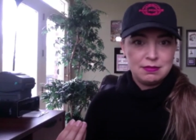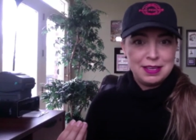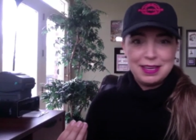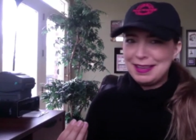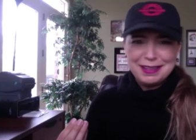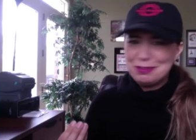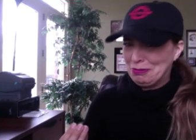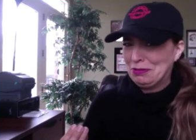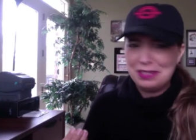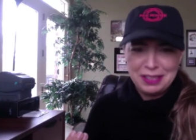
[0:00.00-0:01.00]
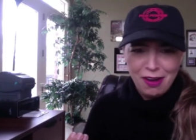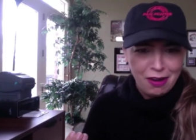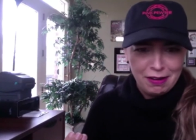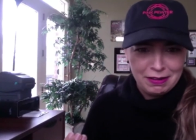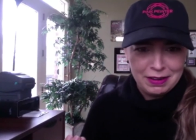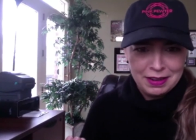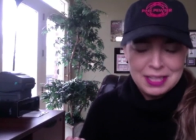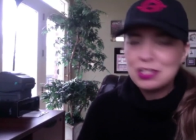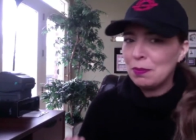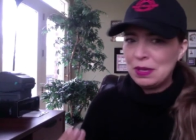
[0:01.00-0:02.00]
it's really hard
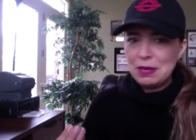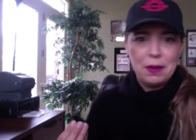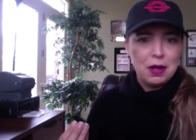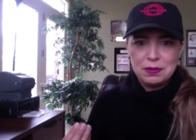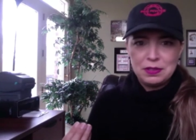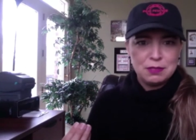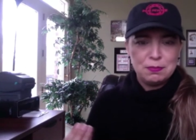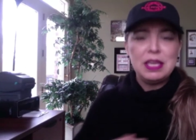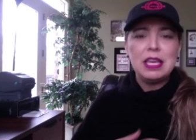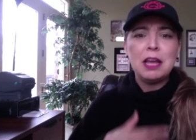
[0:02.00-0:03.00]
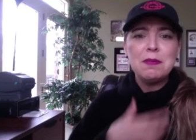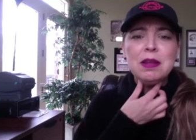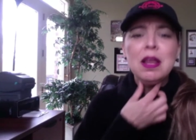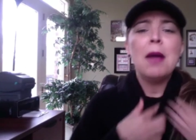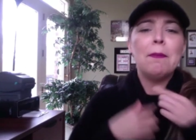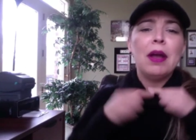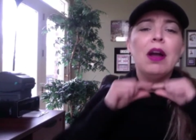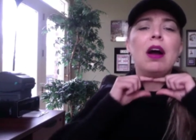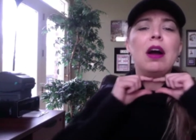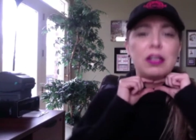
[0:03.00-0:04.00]
to be public speaking. I mean, my
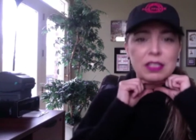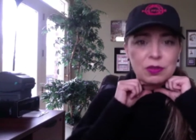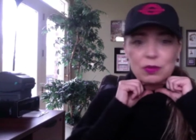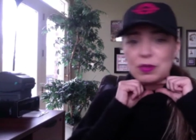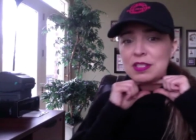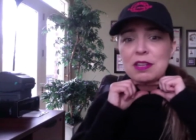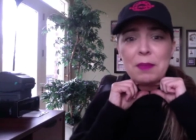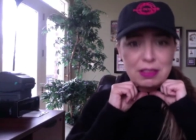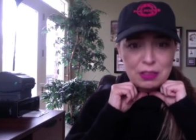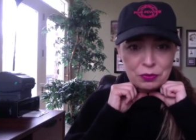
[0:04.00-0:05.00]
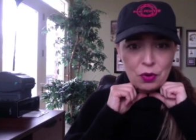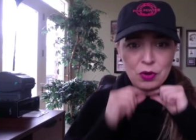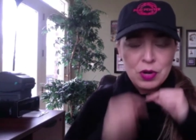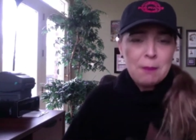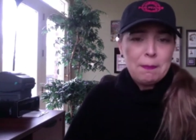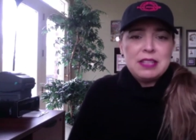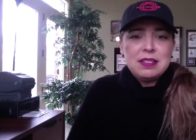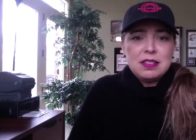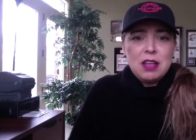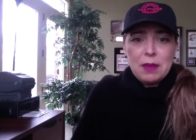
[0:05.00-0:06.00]
heart was in my throat, my
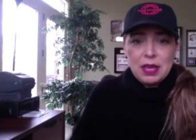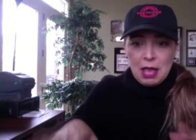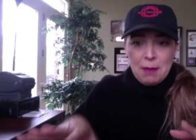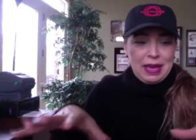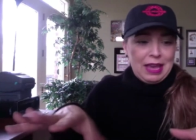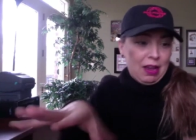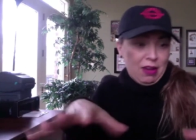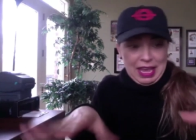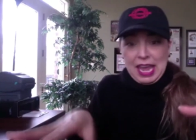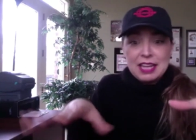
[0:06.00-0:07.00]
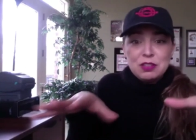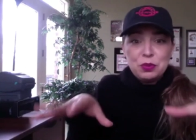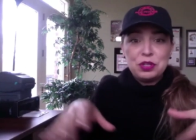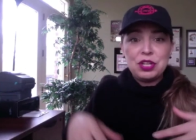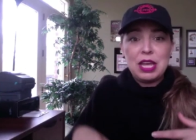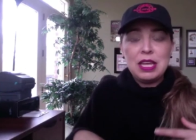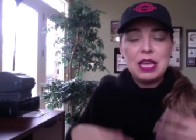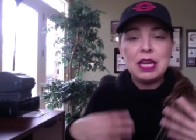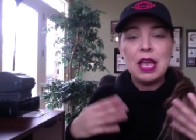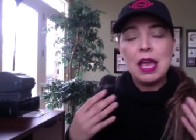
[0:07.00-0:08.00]
stomach, my hands were
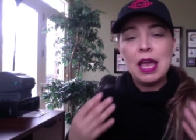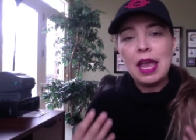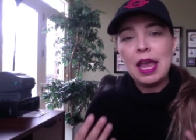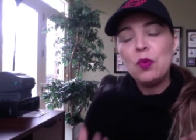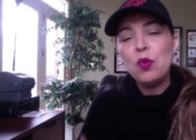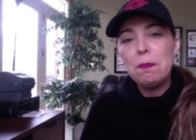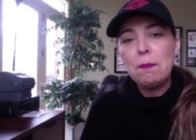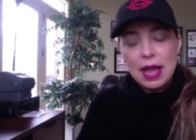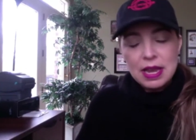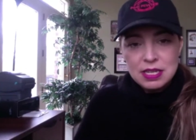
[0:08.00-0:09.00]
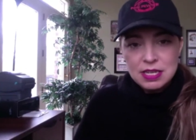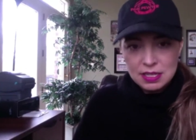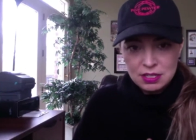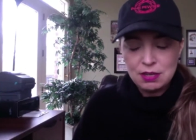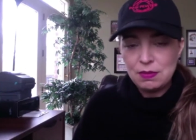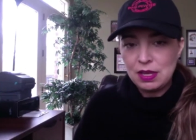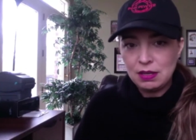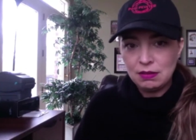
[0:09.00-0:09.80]
shaking. And what Ben did to me,